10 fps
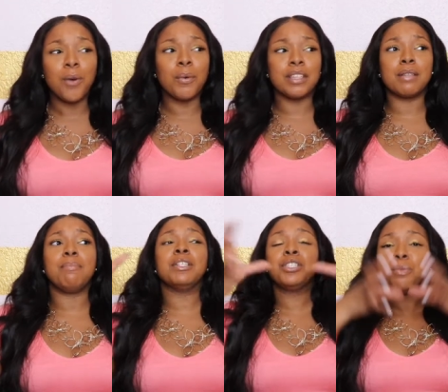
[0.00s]
with a
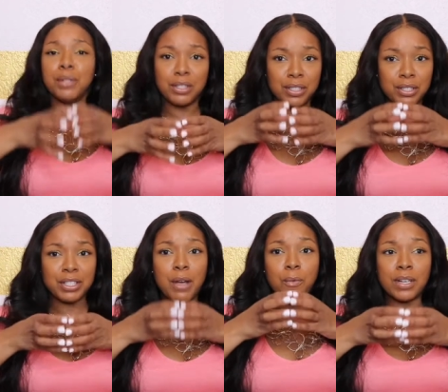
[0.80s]
bunch of realtors
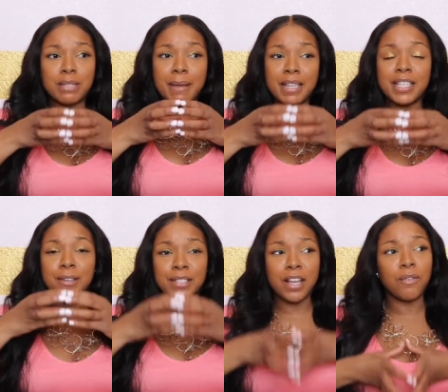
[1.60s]
in one space here
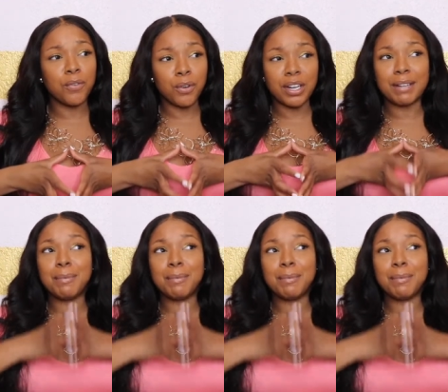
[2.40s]
in South Florida.